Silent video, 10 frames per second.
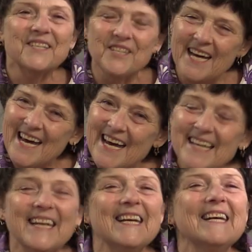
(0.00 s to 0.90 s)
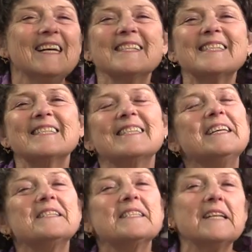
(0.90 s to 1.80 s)
Teddy is
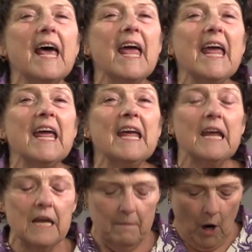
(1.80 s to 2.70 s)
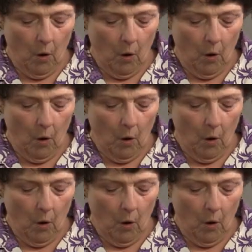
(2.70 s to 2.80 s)
his name.